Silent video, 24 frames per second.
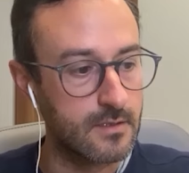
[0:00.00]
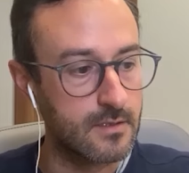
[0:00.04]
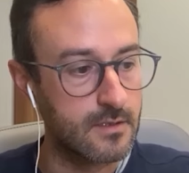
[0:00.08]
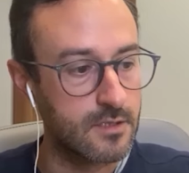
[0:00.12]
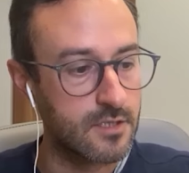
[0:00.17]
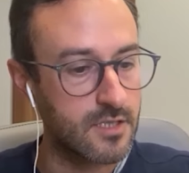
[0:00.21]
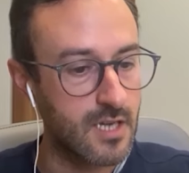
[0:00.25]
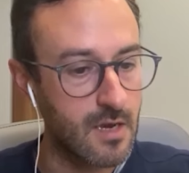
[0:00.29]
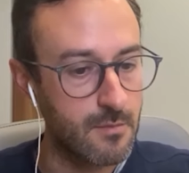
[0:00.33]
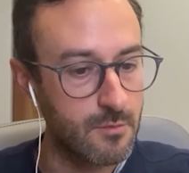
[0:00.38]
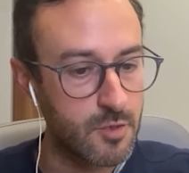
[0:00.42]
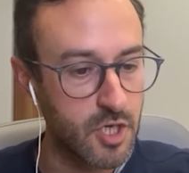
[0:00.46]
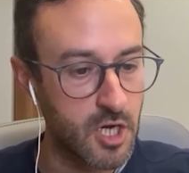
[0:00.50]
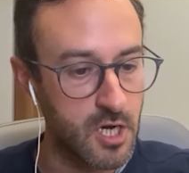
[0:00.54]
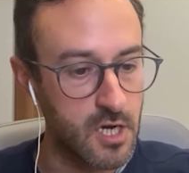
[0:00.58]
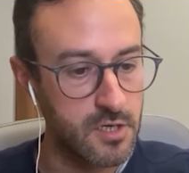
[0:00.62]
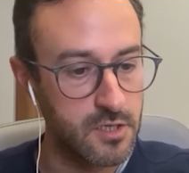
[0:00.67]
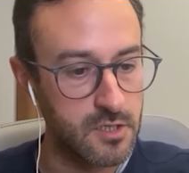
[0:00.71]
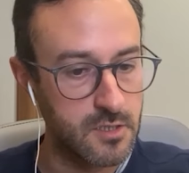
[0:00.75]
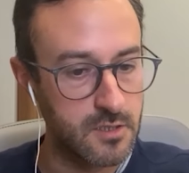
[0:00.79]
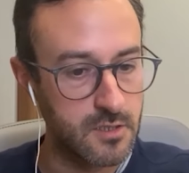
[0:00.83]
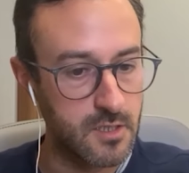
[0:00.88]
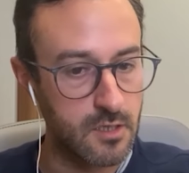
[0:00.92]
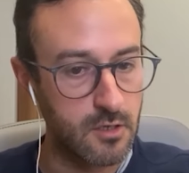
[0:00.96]
some
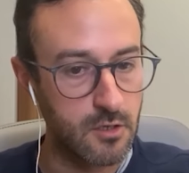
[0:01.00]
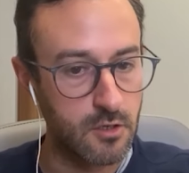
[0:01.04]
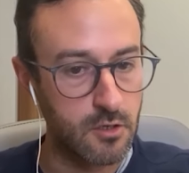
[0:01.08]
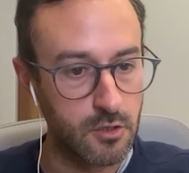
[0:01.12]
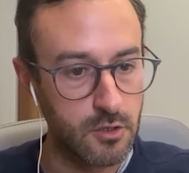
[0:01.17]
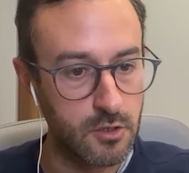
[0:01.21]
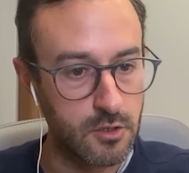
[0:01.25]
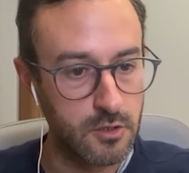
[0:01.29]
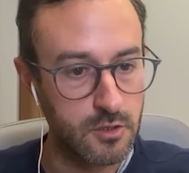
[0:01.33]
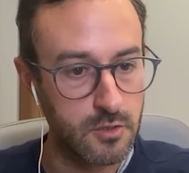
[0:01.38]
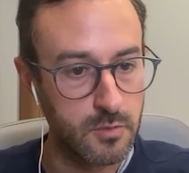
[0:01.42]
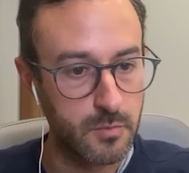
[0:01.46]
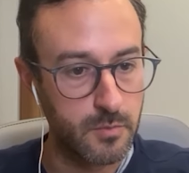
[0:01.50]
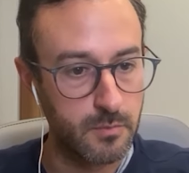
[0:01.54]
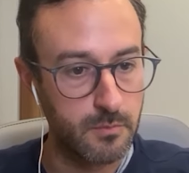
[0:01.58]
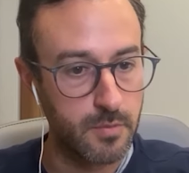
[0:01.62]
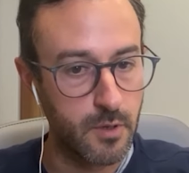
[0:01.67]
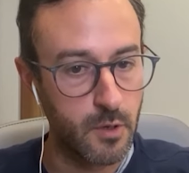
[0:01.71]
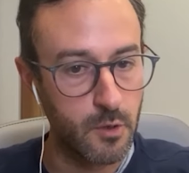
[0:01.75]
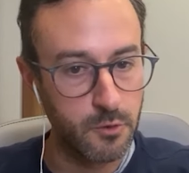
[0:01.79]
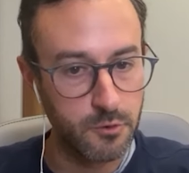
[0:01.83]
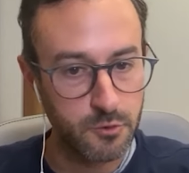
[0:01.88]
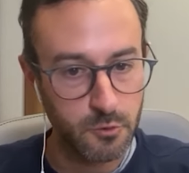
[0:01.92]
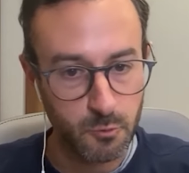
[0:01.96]
changes that occurs
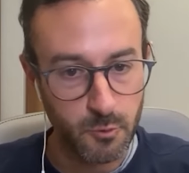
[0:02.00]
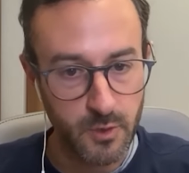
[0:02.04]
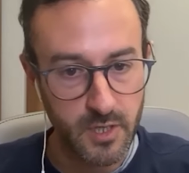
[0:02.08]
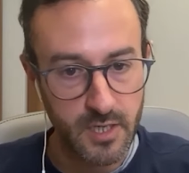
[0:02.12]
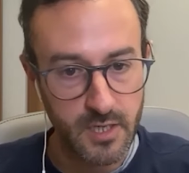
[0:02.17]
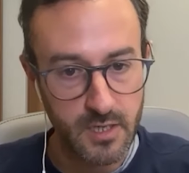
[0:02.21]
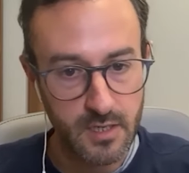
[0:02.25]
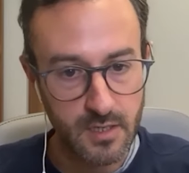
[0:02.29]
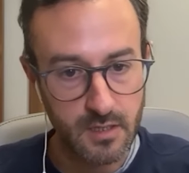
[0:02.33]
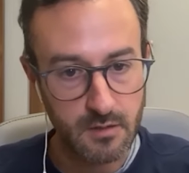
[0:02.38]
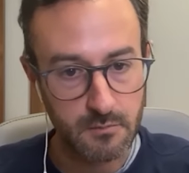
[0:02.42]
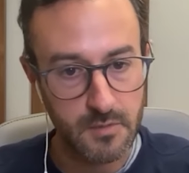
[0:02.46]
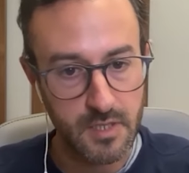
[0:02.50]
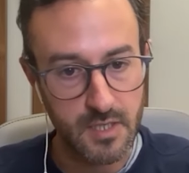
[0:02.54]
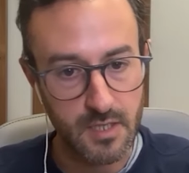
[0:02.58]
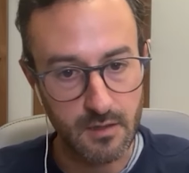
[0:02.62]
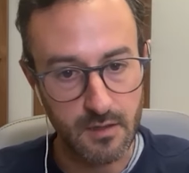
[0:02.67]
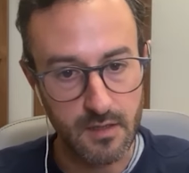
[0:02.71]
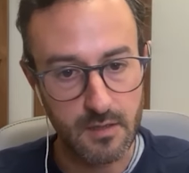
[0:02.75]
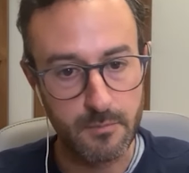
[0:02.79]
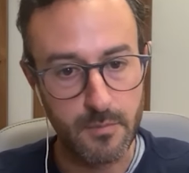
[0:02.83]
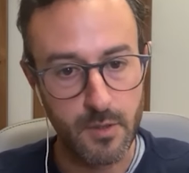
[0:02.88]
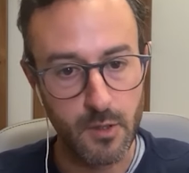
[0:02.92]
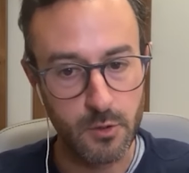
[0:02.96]
post weaning,
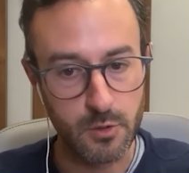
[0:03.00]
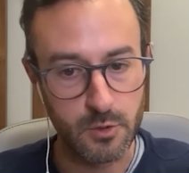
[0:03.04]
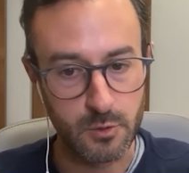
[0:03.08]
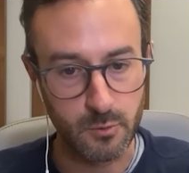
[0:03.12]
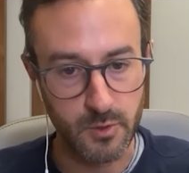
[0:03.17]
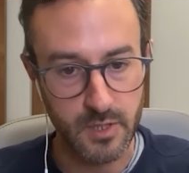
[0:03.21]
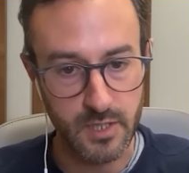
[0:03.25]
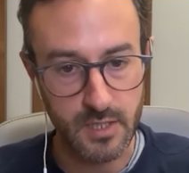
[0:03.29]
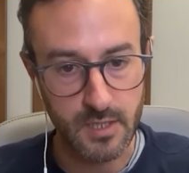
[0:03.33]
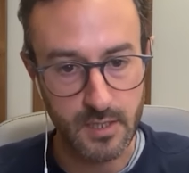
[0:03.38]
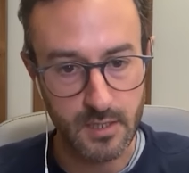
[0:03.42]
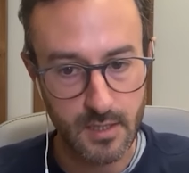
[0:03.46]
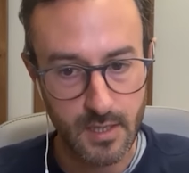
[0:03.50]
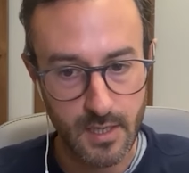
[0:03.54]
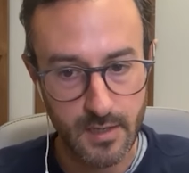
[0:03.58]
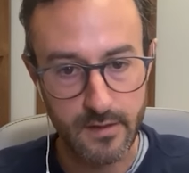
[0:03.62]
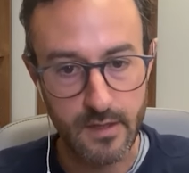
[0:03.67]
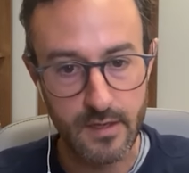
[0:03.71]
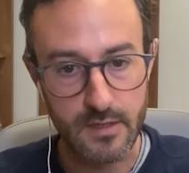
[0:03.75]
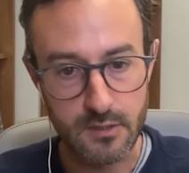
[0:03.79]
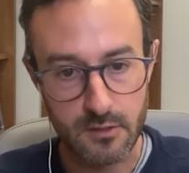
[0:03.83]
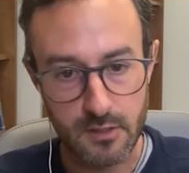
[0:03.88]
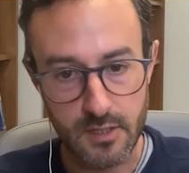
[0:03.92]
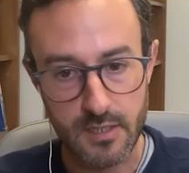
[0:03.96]
immediately post weaning, and
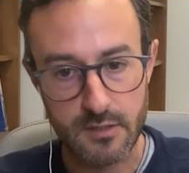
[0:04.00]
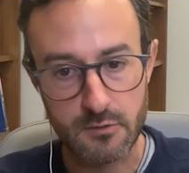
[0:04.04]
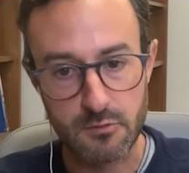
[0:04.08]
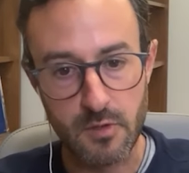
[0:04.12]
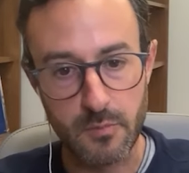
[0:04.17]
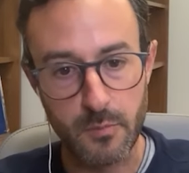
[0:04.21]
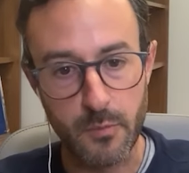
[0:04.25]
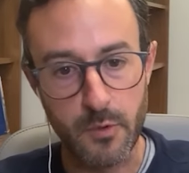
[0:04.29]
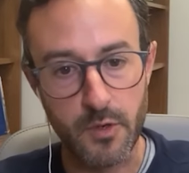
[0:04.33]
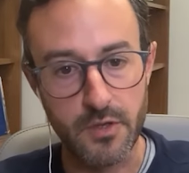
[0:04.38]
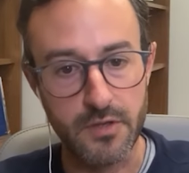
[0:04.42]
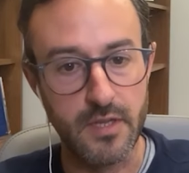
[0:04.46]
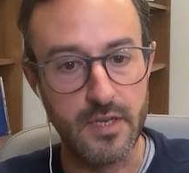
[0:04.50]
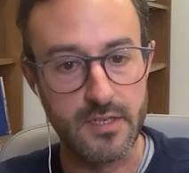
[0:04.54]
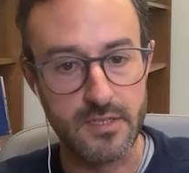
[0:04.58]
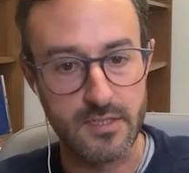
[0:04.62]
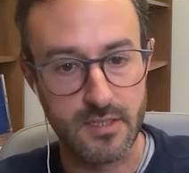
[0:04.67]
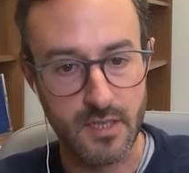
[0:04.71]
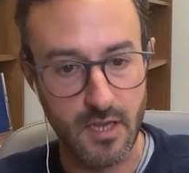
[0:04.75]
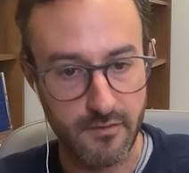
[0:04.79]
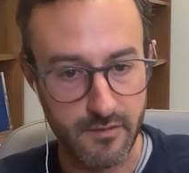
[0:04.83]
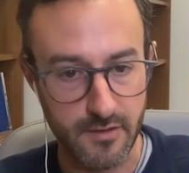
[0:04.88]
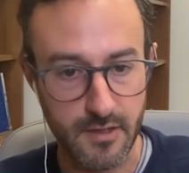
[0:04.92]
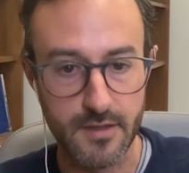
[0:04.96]
then it's get to a point that it
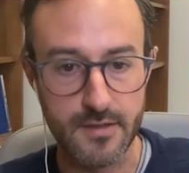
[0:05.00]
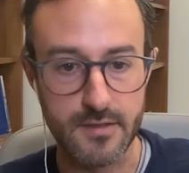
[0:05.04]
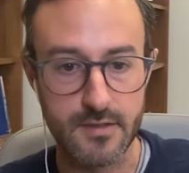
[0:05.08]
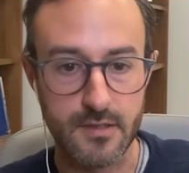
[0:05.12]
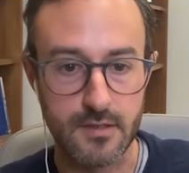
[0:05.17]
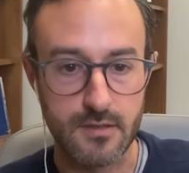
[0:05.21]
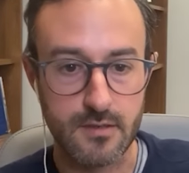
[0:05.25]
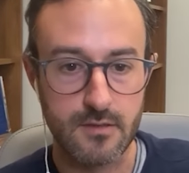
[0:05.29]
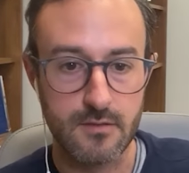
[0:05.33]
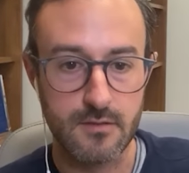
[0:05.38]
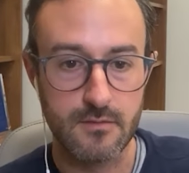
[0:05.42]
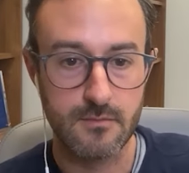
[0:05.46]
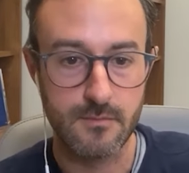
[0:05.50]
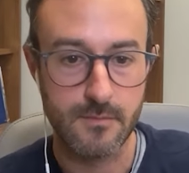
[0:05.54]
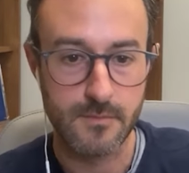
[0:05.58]
stabilizes.